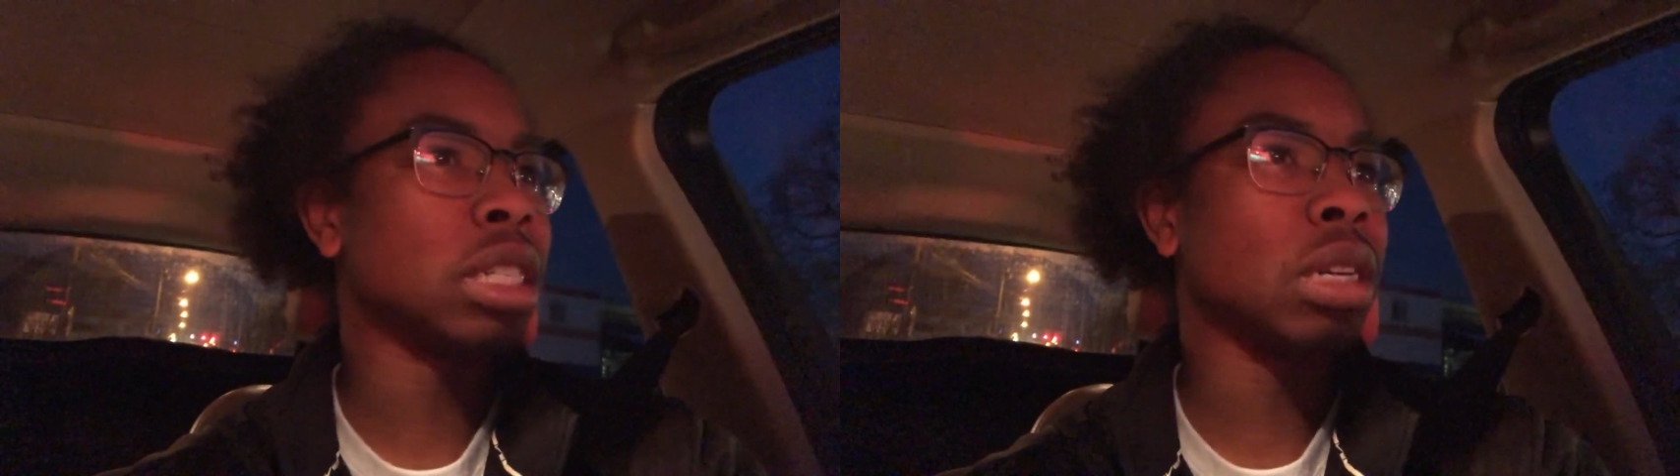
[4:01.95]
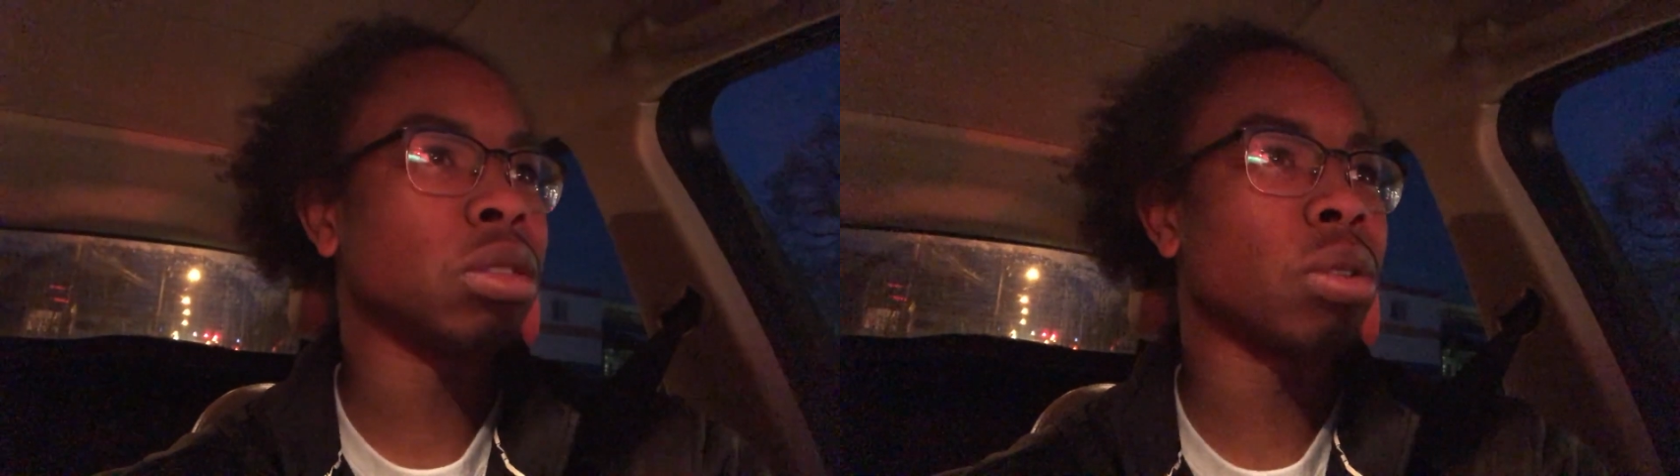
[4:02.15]

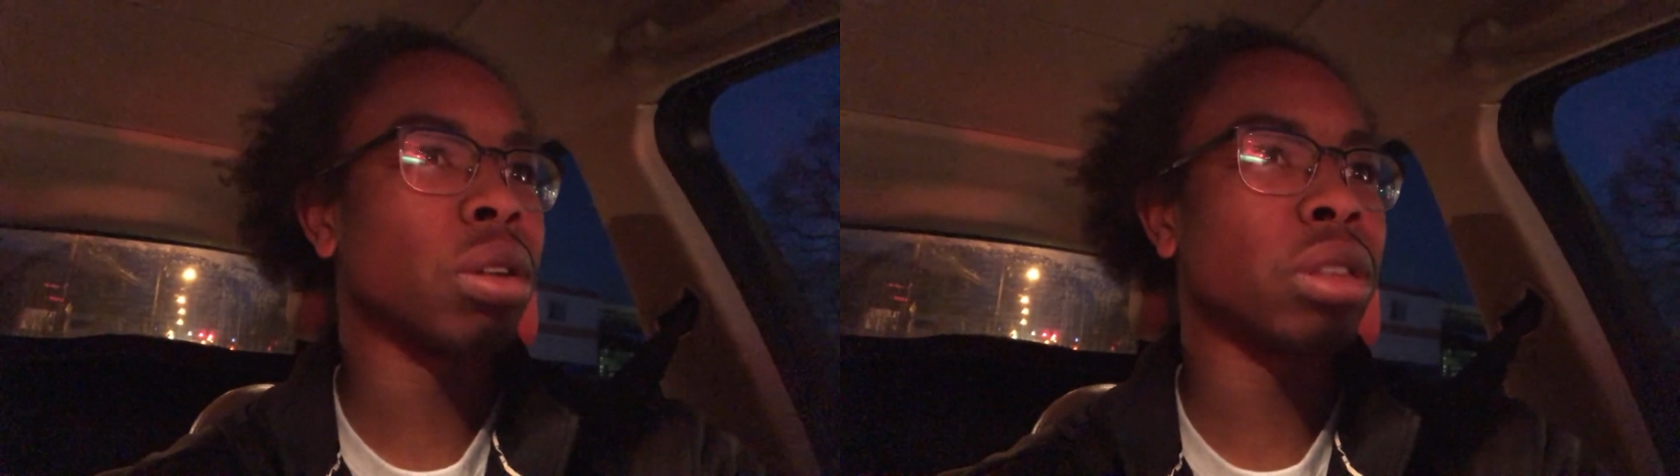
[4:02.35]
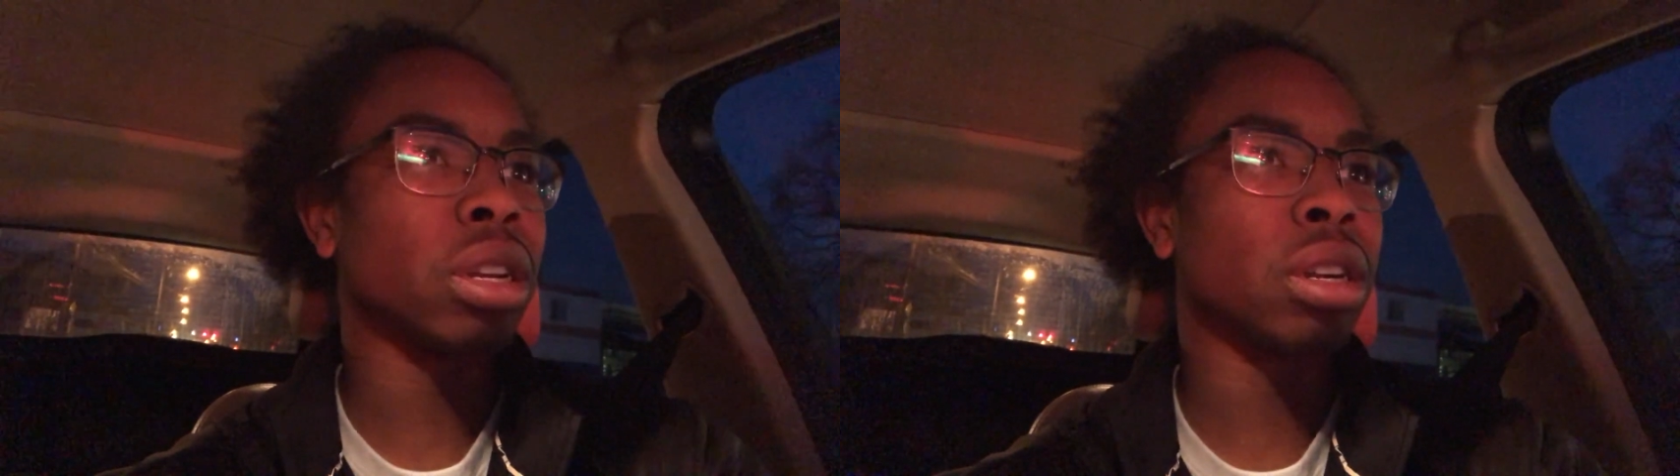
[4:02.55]
and out
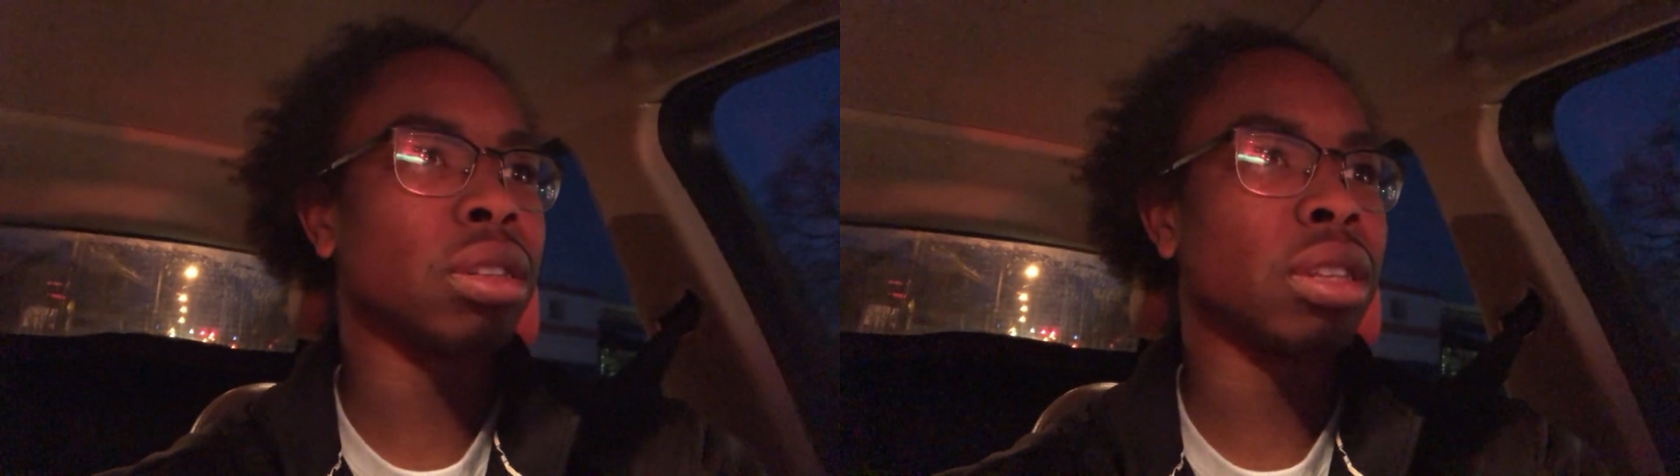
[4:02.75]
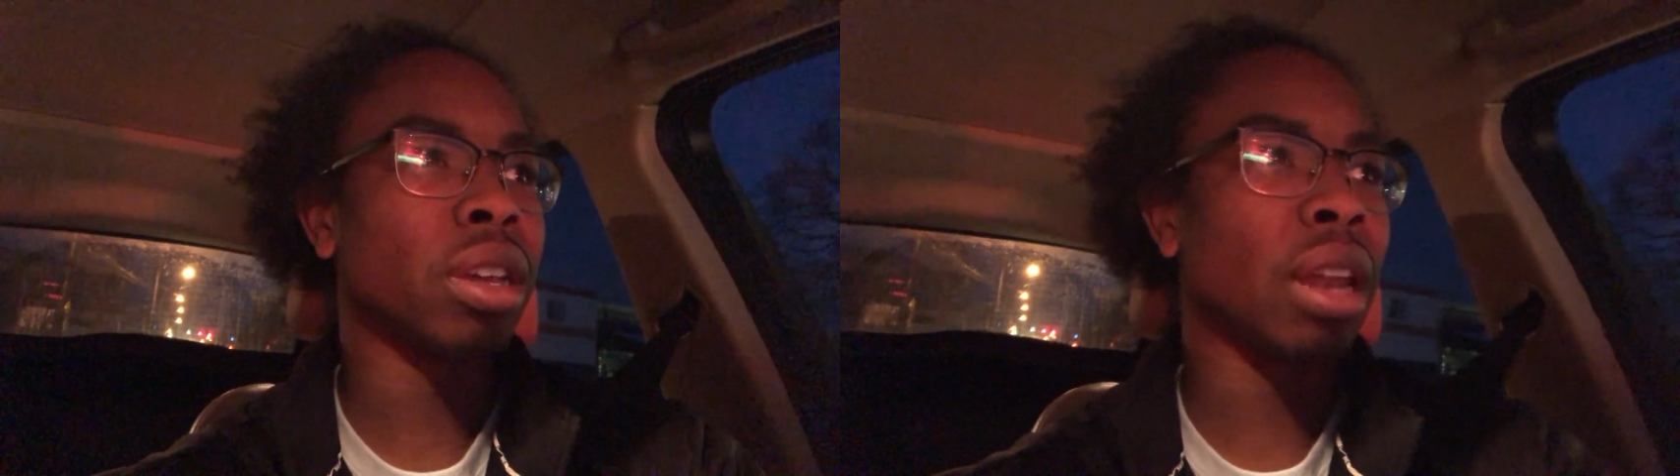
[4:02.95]
throughout their
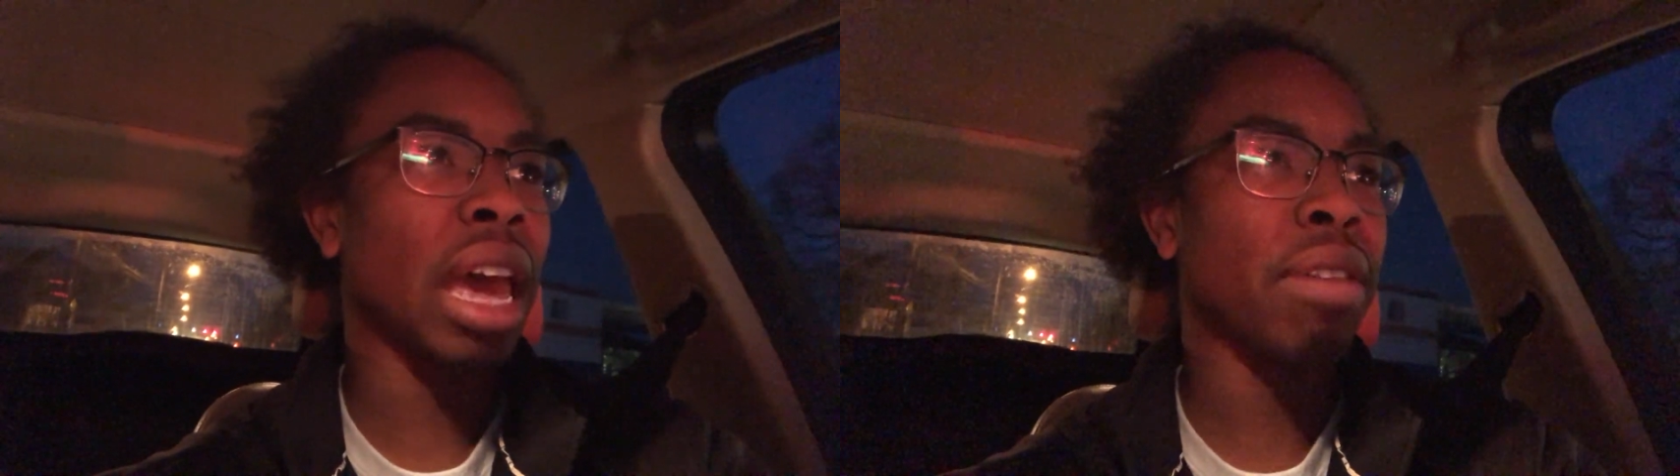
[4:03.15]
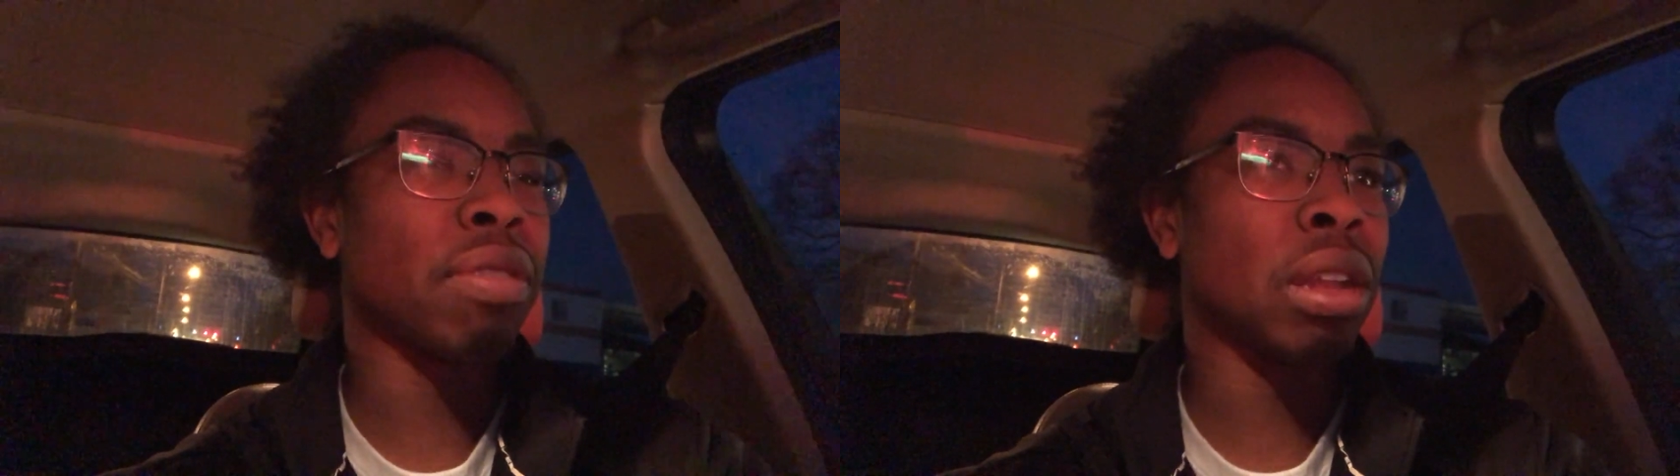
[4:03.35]
their
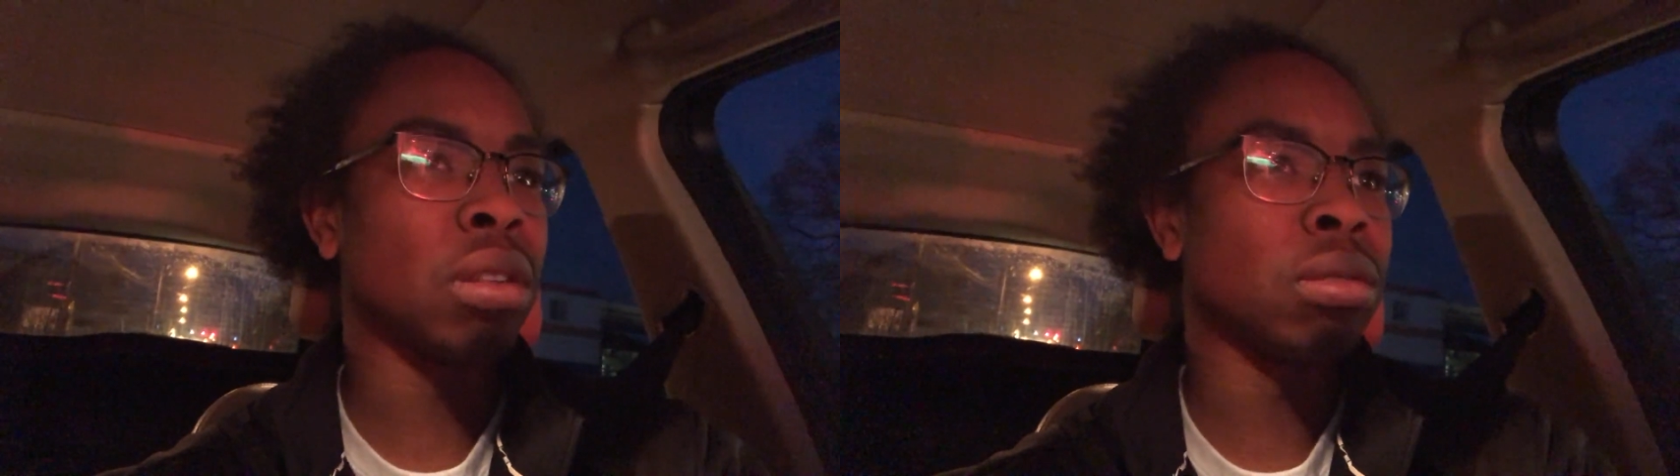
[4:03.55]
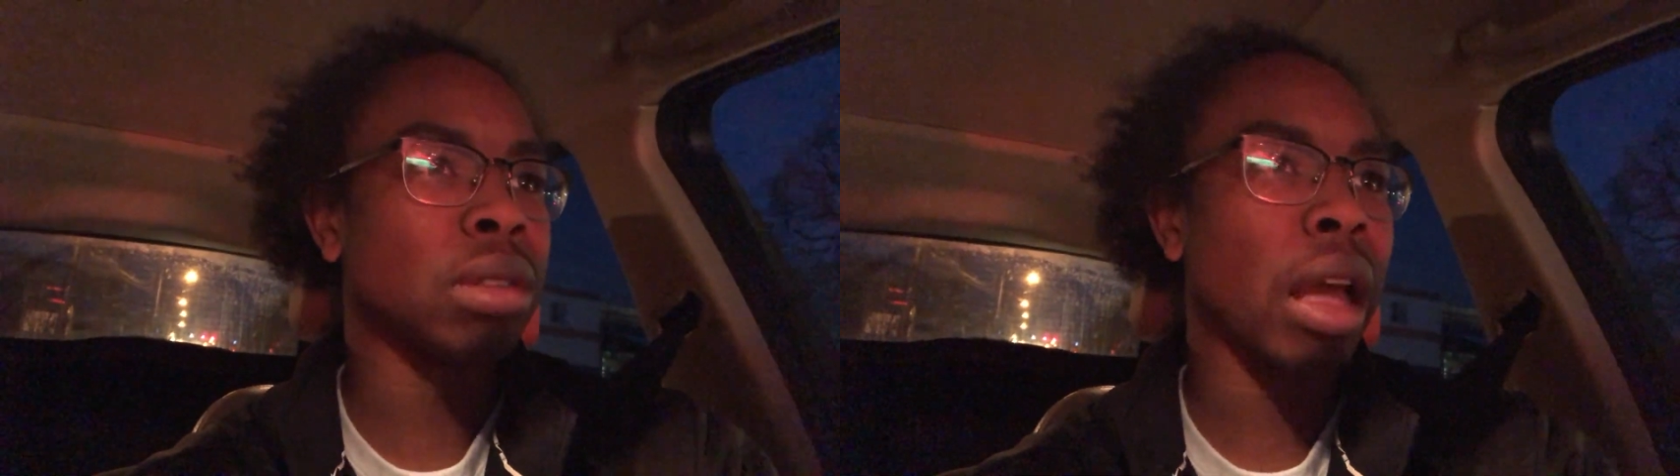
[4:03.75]
life
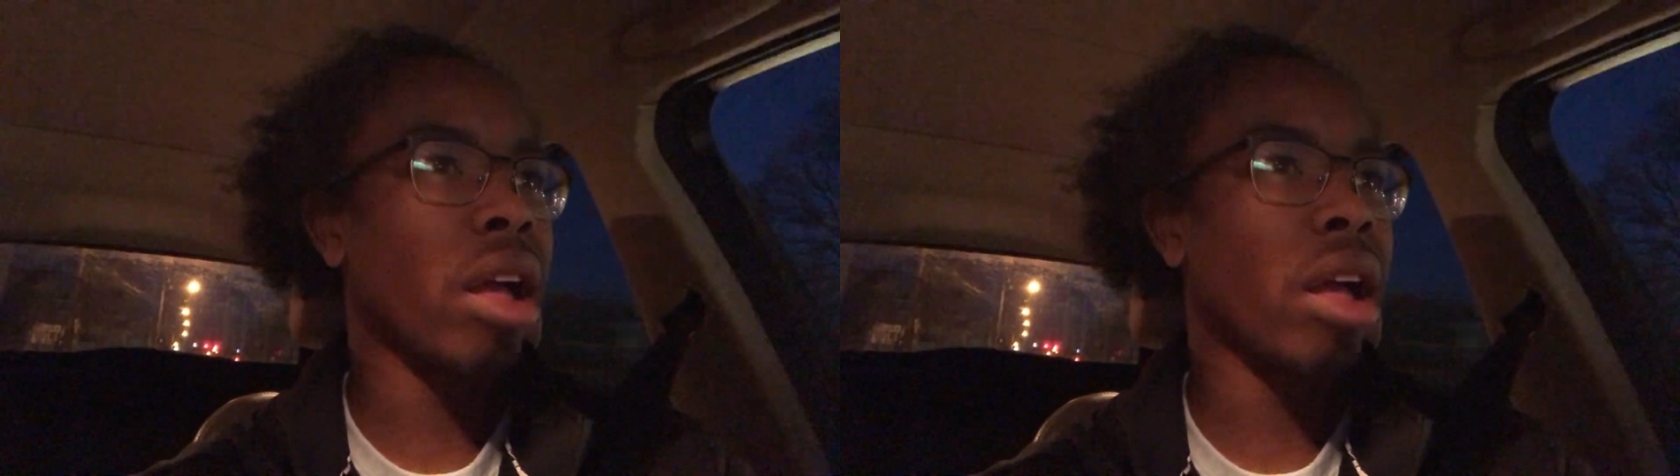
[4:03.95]
and